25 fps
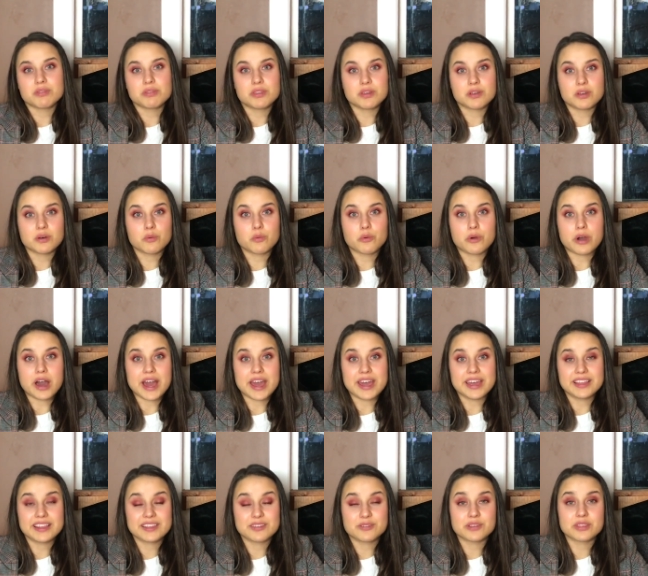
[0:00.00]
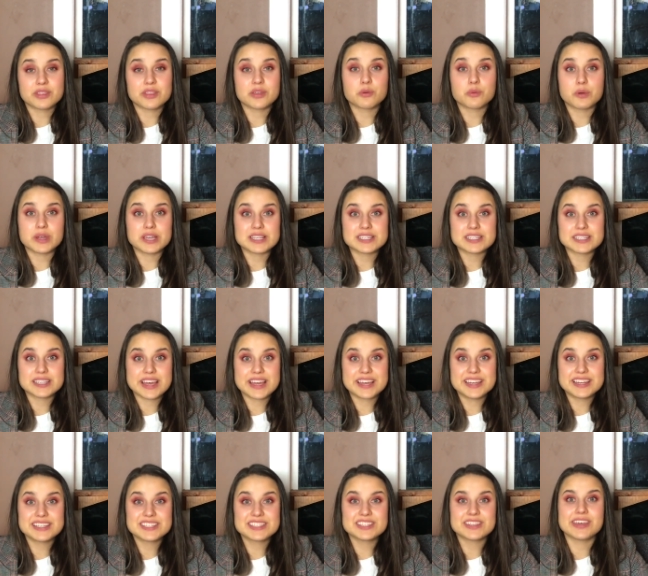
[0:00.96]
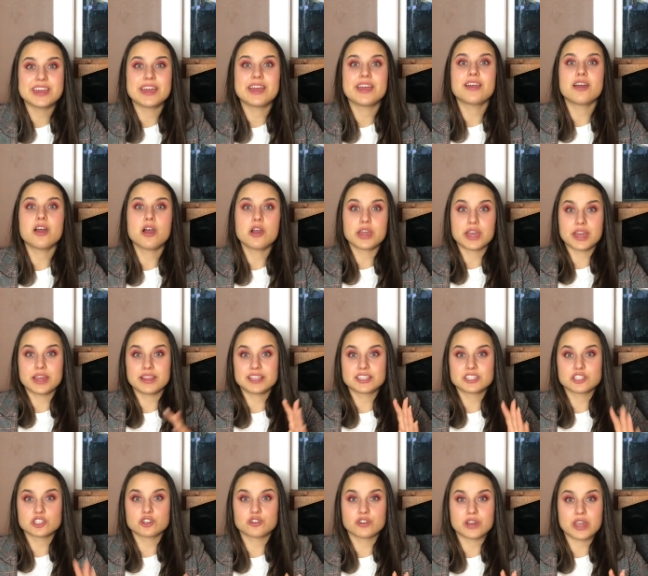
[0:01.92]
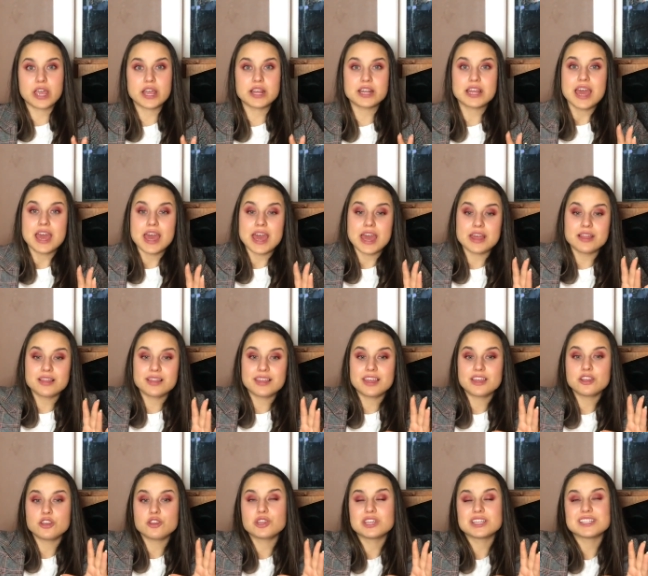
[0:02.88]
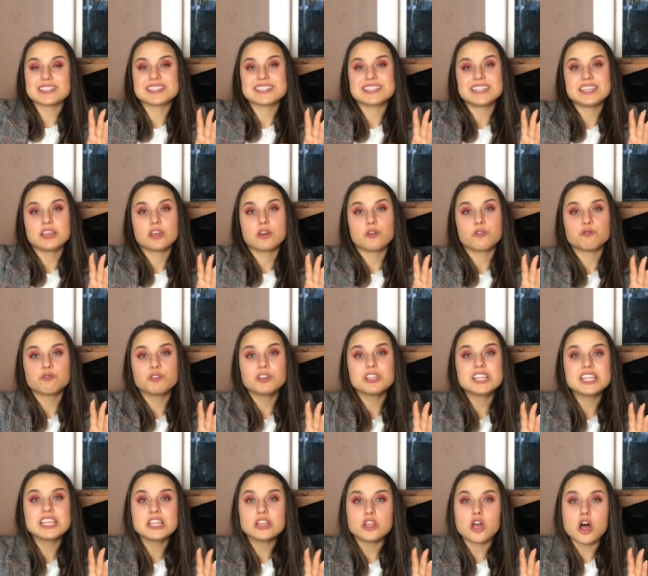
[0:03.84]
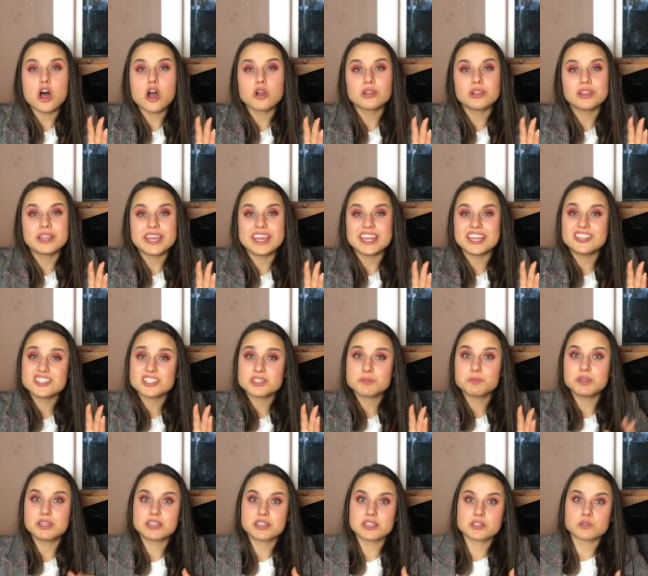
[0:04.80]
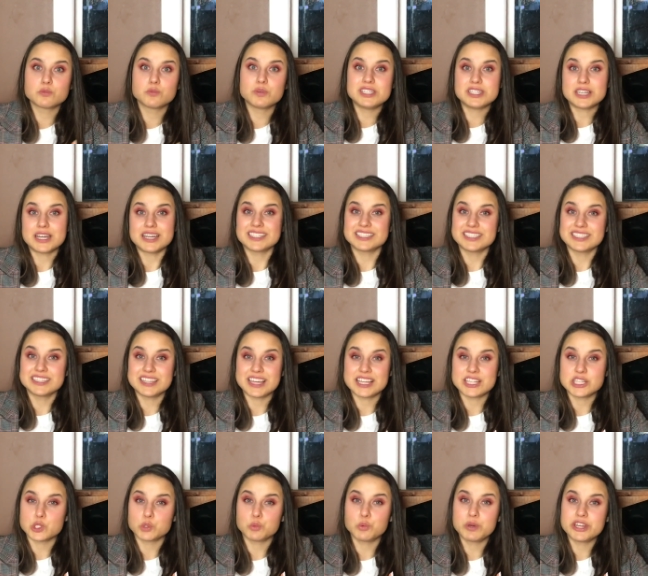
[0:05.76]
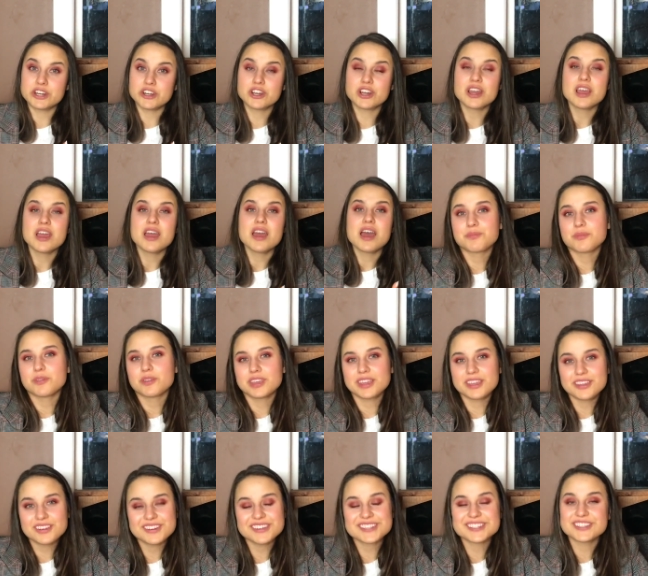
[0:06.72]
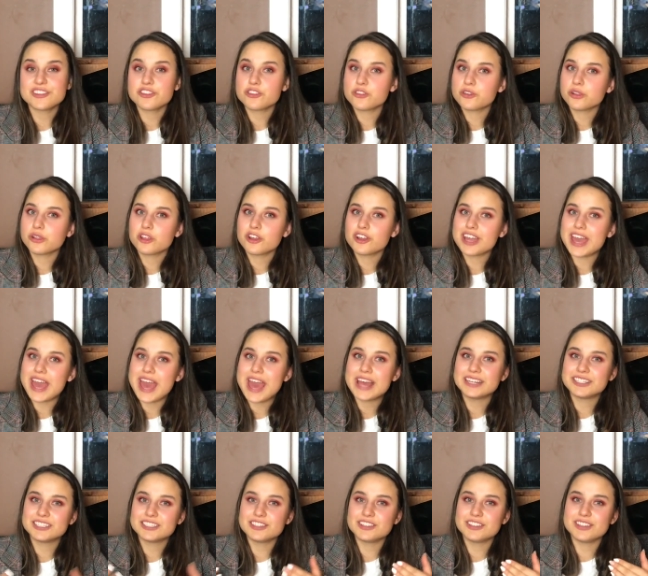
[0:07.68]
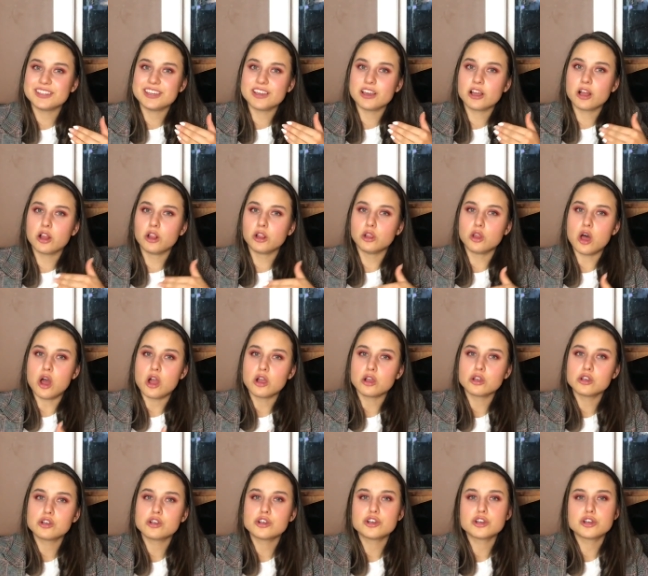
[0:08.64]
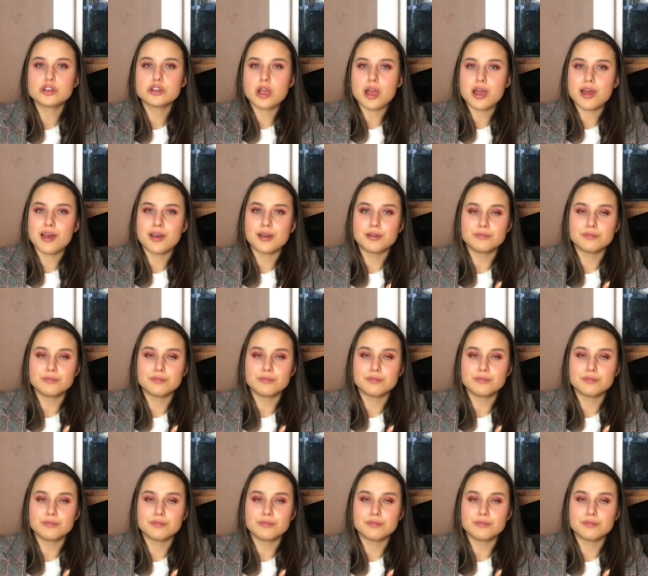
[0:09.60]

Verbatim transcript: the waistline is there, okay, that's great, and then you can see a really long leg just because we tucked in that sweater. Here's another look at the longer